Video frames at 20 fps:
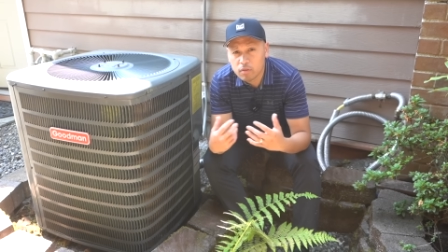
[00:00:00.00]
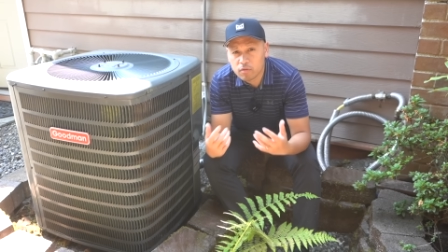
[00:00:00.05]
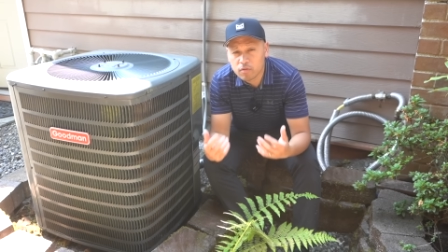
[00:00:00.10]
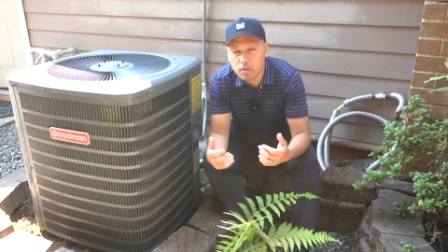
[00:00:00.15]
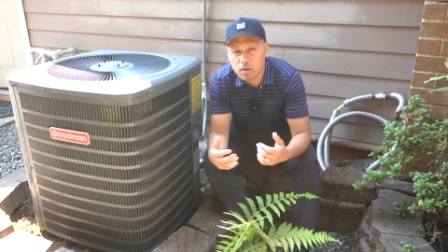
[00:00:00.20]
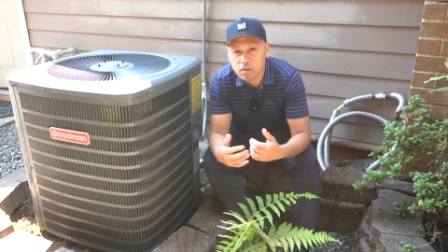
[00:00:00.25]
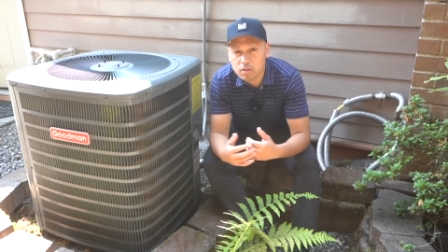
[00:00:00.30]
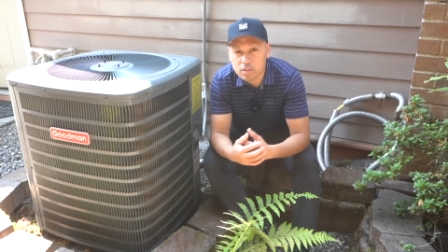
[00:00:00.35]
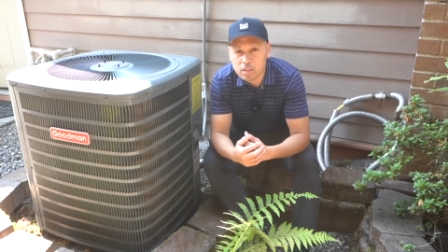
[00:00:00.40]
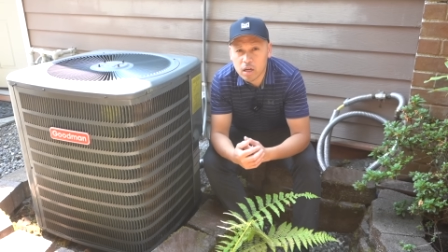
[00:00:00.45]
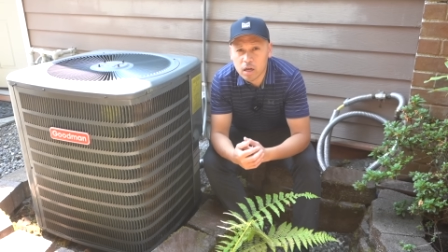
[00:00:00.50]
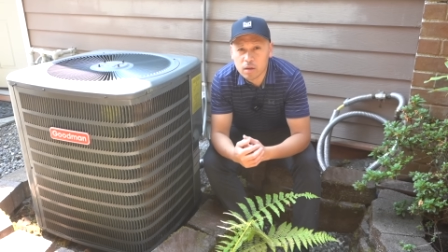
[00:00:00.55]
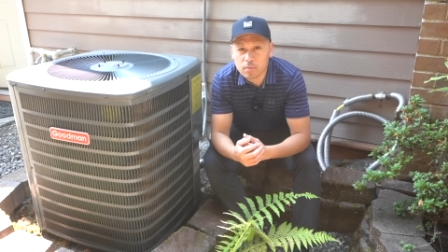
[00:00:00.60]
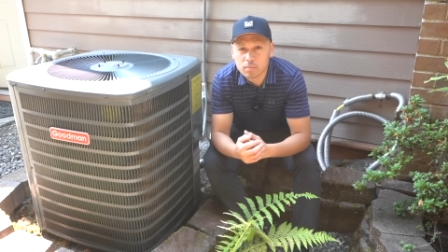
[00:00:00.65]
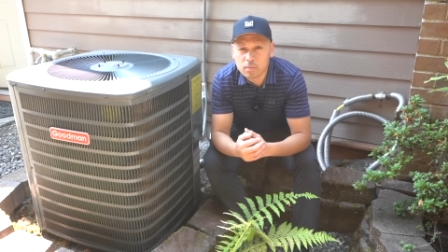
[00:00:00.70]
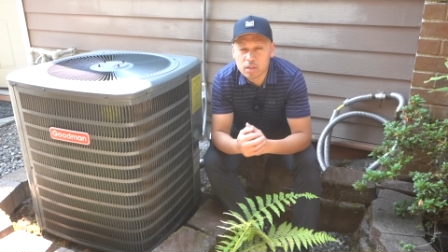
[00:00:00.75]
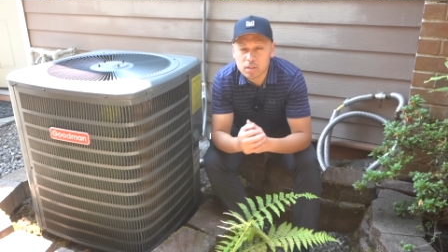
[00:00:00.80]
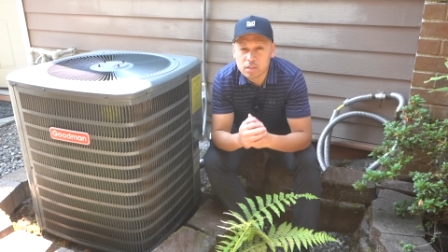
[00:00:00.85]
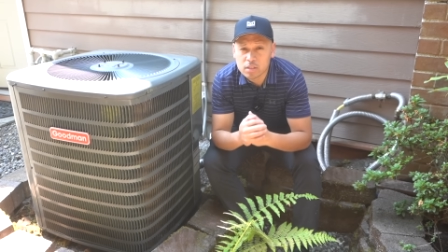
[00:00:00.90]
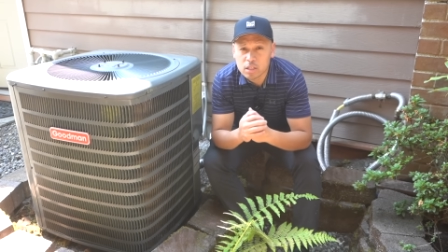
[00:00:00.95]
and fall time
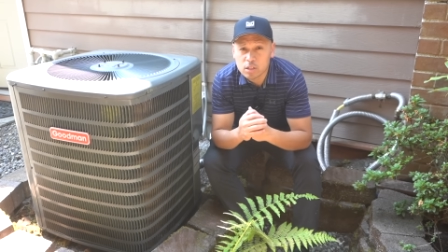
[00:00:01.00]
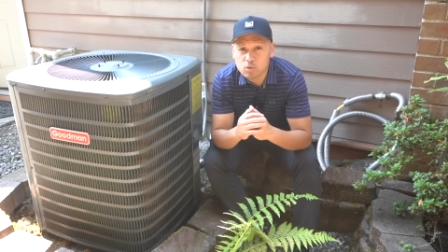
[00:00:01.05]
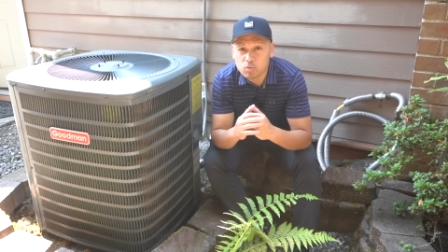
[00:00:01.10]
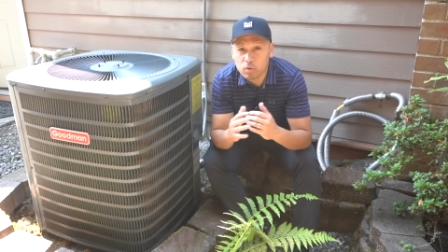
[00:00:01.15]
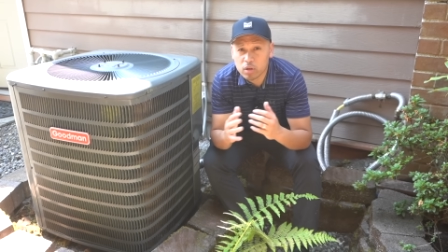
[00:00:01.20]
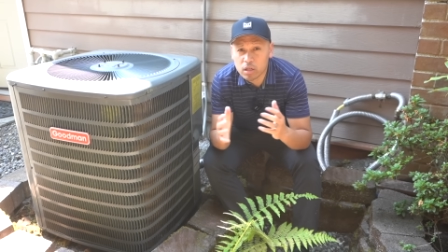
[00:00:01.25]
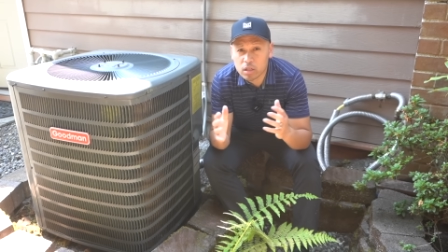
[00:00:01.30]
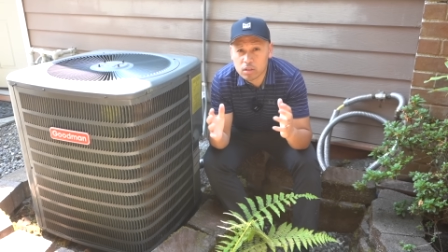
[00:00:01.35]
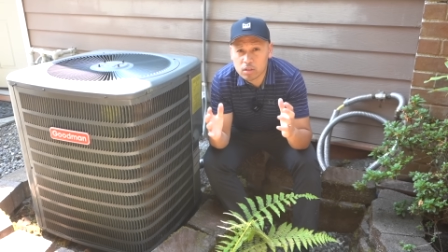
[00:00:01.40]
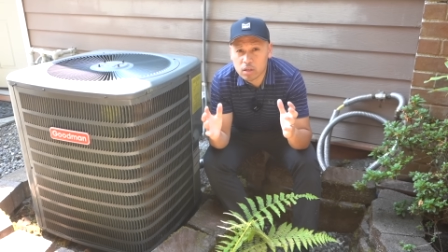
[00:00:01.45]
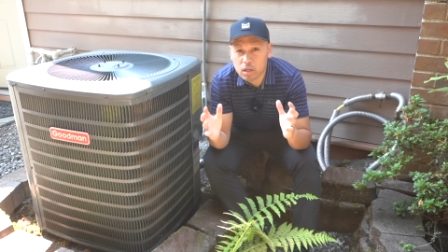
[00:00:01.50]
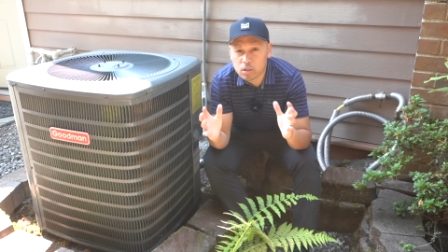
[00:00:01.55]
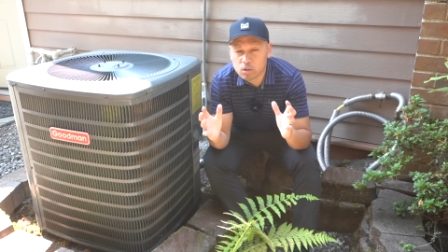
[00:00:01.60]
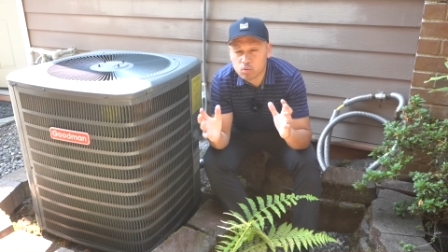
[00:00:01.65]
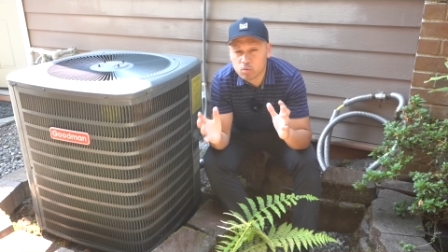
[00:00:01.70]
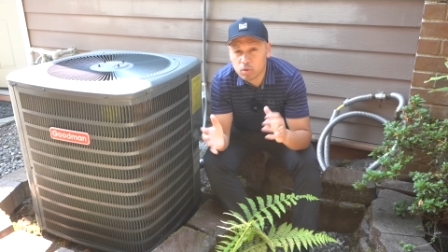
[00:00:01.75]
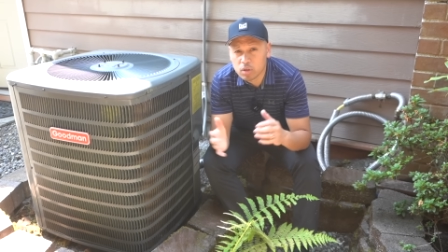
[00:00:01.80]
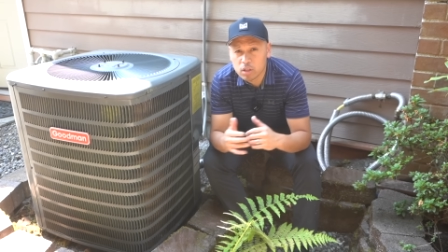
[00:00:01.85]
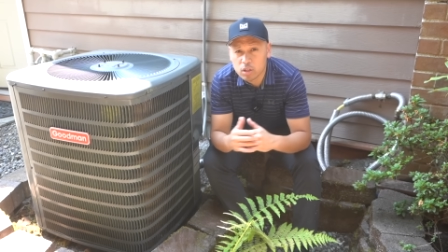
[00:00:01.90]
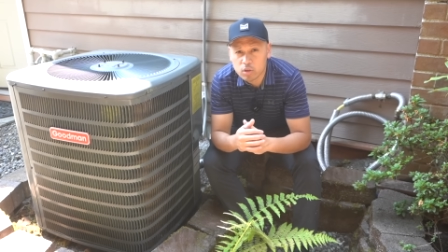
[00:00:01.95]
because that's when it
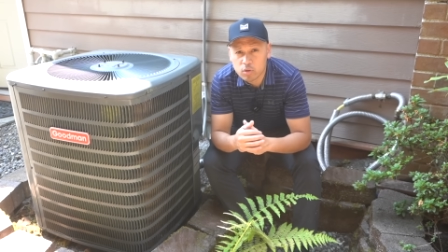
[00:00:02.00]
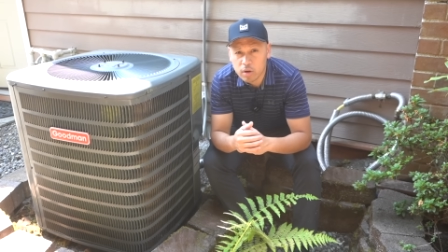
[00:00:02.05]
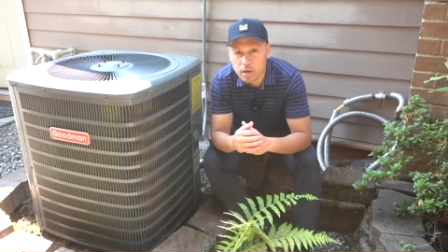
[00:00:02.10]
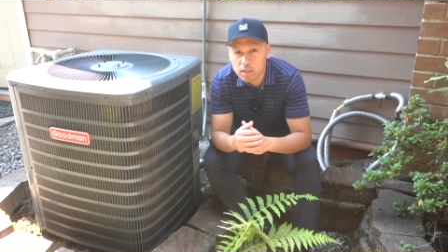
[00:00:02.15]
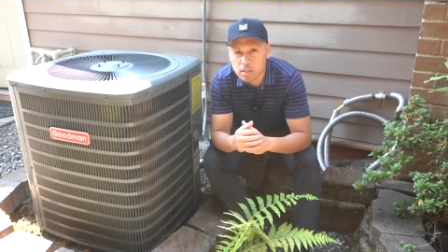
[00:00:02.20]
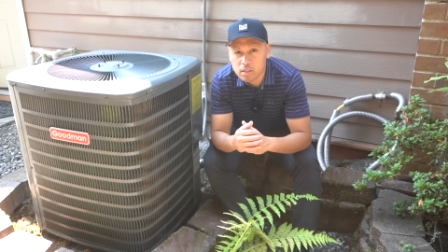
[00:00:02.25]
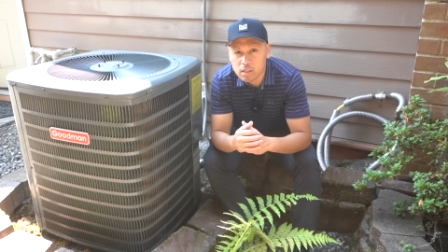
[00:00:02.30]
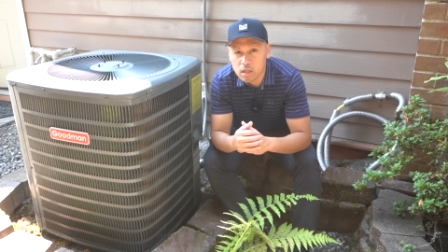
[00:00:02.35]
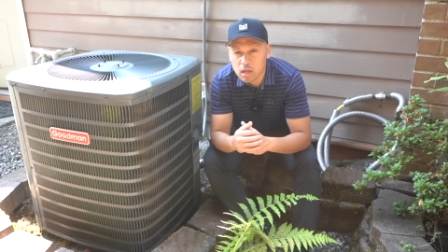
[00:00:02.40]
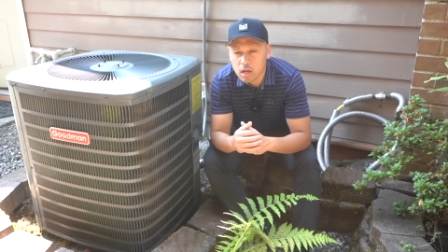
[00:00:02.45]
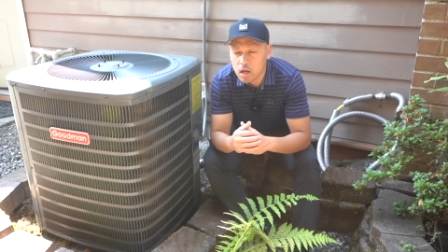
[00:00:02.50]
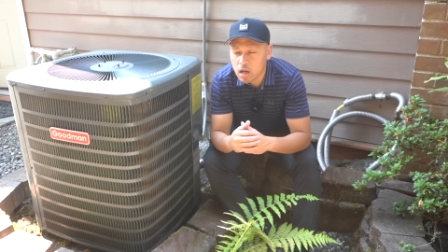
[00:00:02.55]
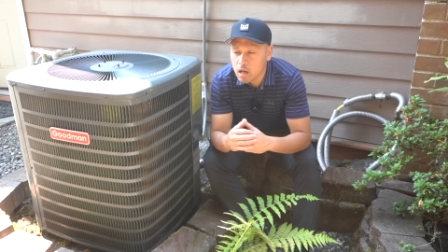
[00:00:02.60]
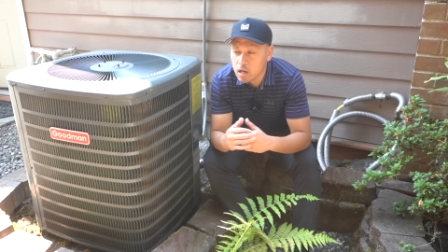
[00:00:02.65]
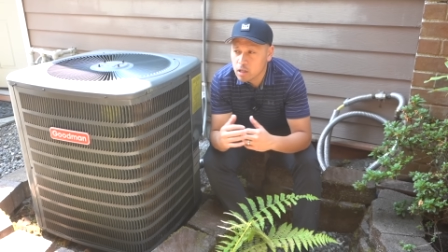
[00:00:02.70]
gets really crazy